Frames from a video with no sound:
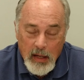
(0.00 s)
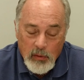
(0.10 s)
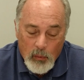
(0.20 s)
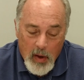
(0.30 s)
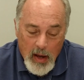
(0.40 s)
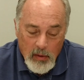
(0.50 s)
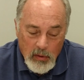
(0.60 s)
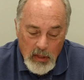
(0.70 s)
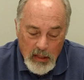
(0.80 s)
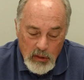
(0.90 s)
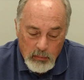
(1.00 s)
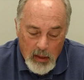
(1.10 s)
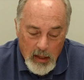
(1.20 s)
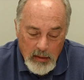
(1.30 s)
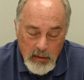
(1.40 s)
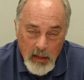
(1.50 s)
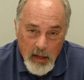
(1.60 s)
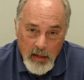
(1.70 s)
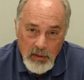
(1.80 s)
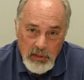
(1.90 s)
And the writer explains,
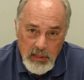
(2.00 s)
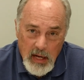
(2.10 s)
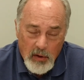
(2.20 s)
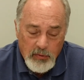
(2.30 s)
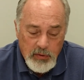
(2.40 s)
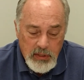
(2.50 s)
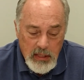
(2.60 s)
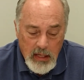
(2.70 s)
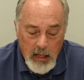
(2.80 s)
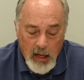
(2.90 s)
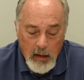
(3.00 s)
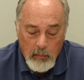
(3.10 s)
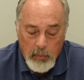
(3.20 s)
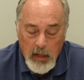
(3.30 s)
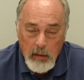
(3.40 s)
self-seeking